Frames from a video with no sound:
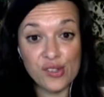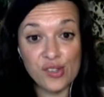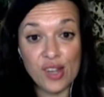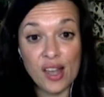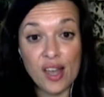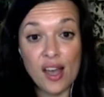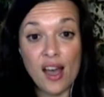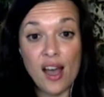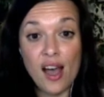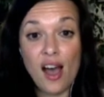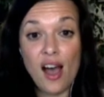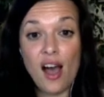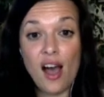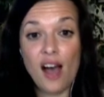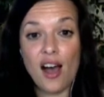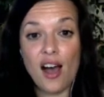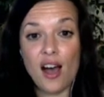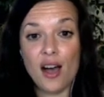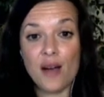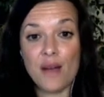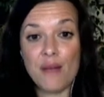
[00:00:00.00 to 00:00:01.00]

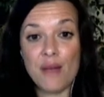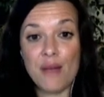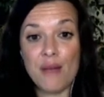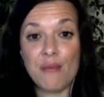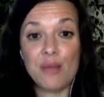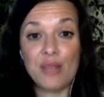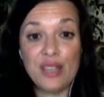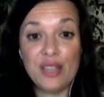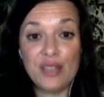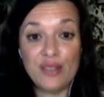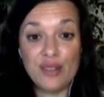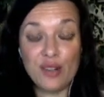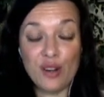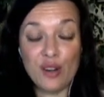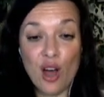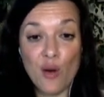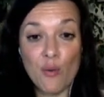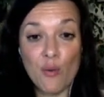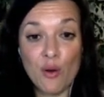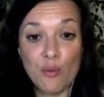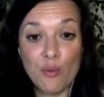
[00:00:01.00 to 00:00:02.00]
And believe it or not, when we
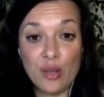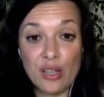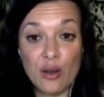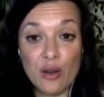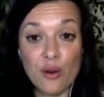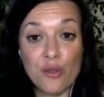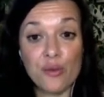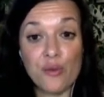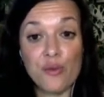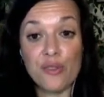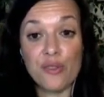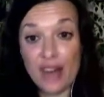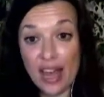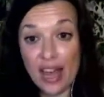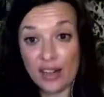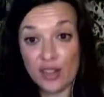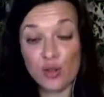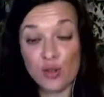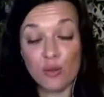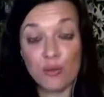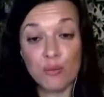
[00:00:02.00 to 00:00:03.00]
go through the natural
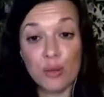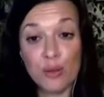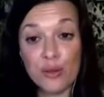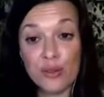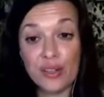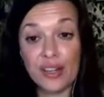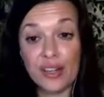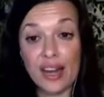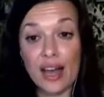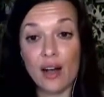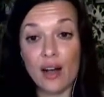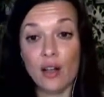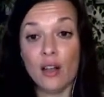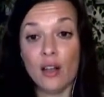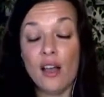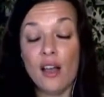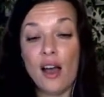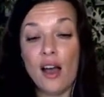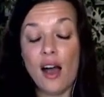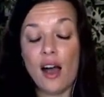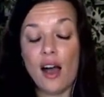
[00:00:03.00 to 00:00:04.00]
birth canal,
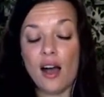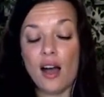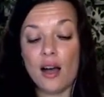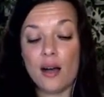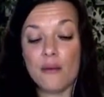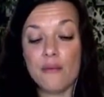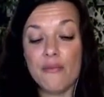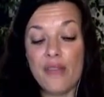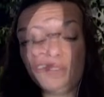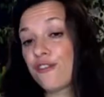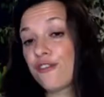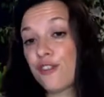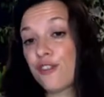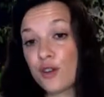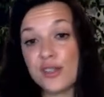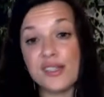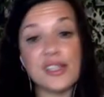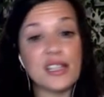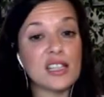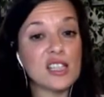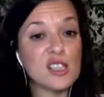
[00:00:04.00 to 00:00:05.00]
that is your first
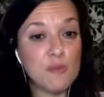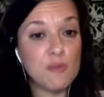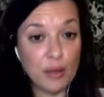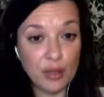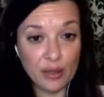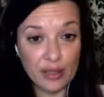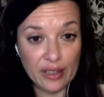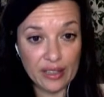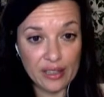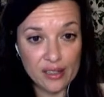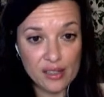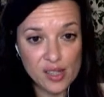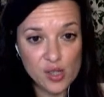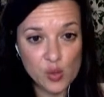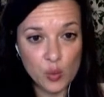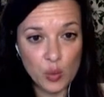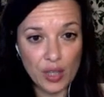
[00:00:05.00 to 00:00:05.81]
experience with